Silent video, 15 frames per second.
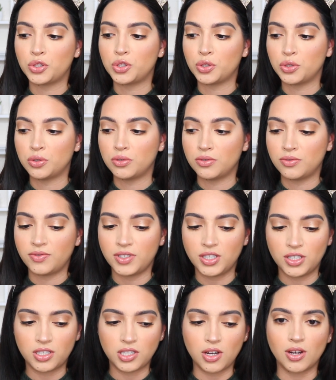to
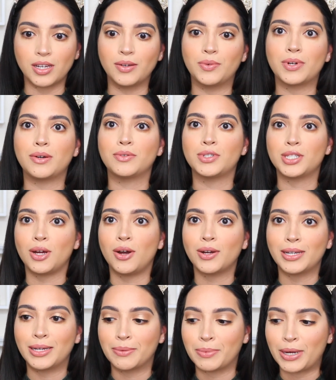finish talking what I was
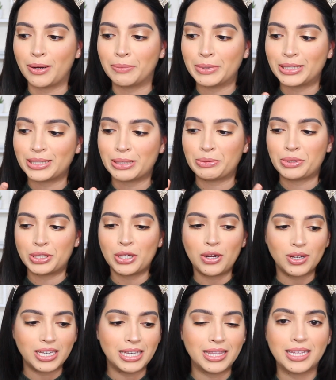talking about, because I was
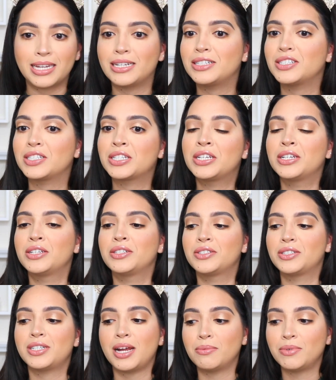talking and then I just
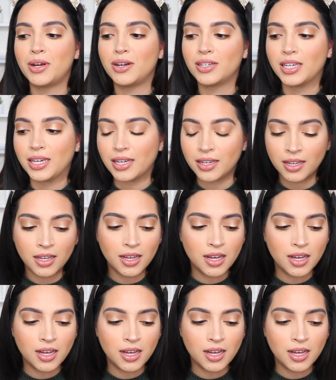stopped talking.